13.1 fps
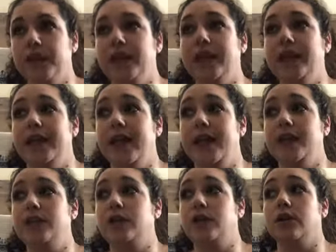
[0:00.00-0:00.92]
he
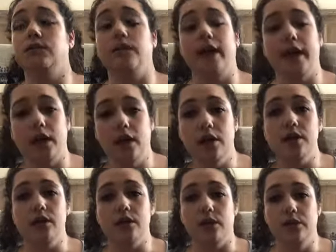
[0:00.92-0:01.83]
has started writing on
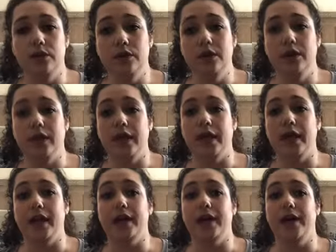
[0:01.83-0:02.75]
his own.
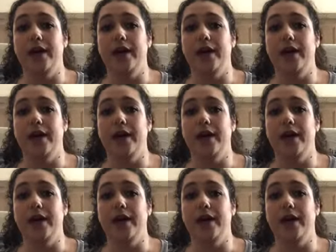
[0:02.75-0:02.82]
He